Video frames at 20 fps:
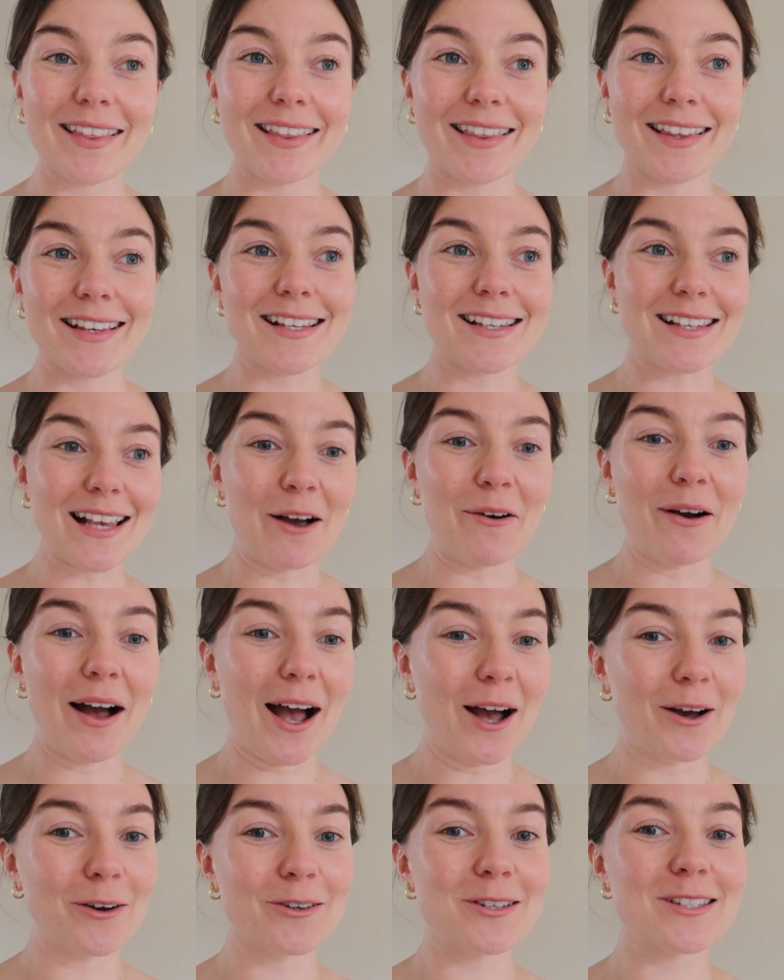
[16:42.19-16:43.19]
that this is our
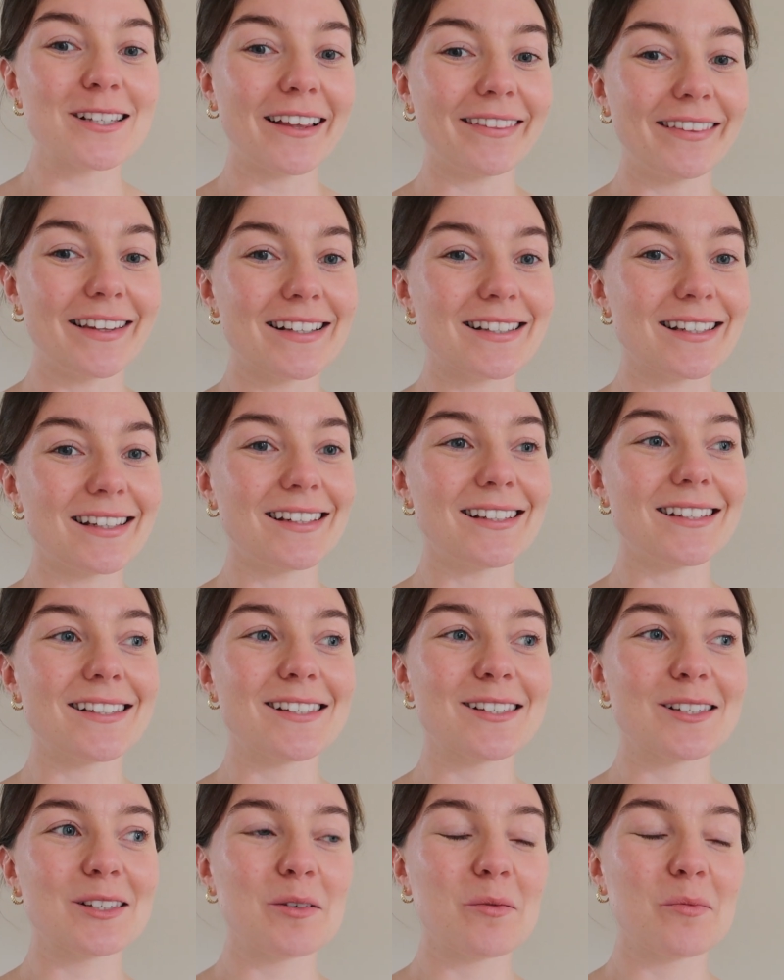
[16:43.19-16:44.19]
house and this
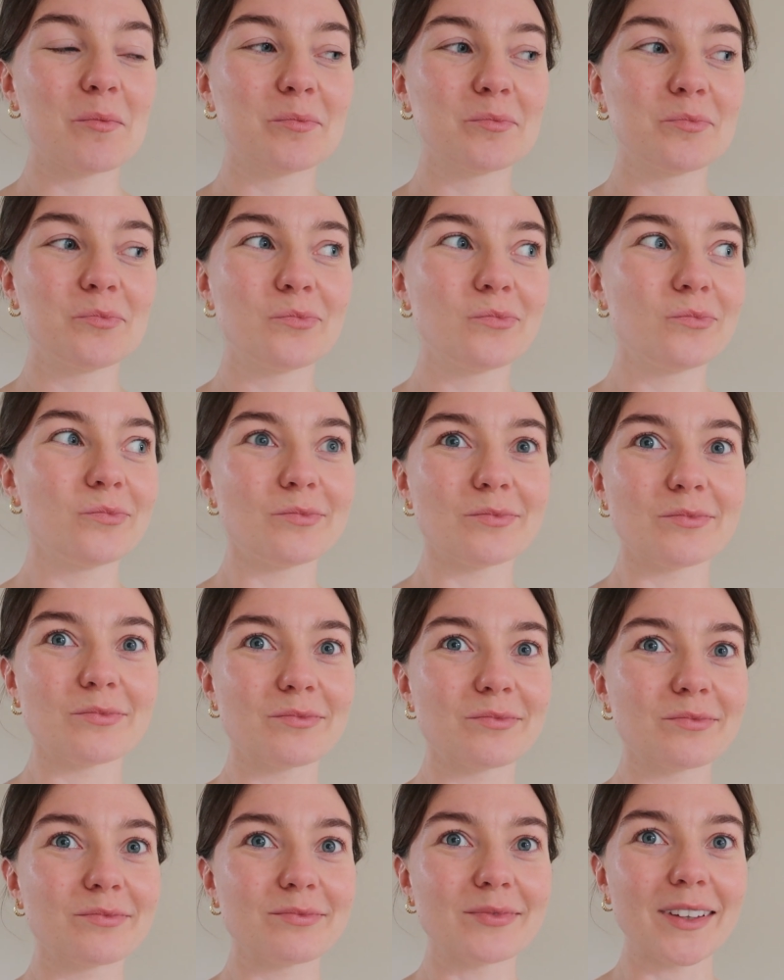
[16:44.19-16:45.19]
is
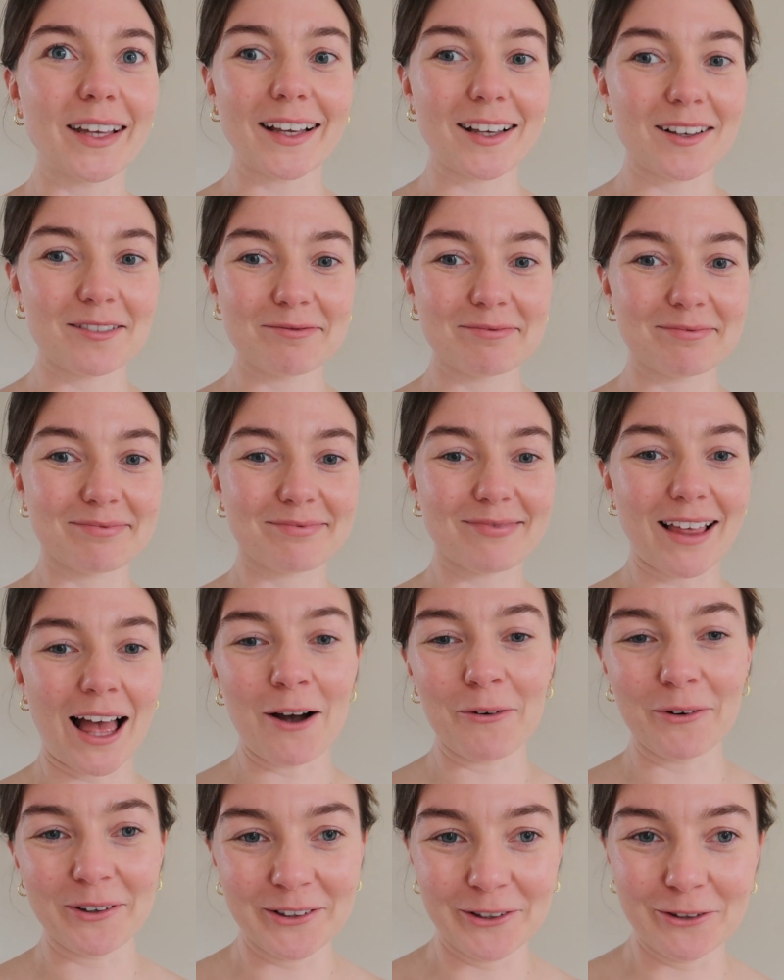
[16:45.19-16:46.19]
like
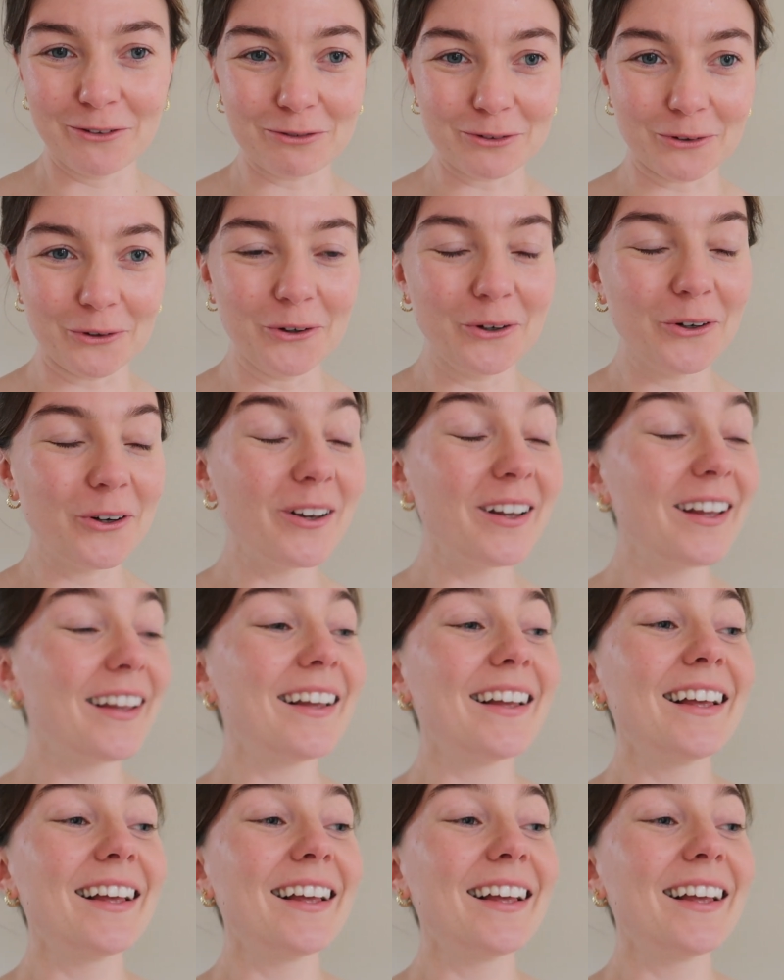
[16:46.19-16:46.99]
our new floor.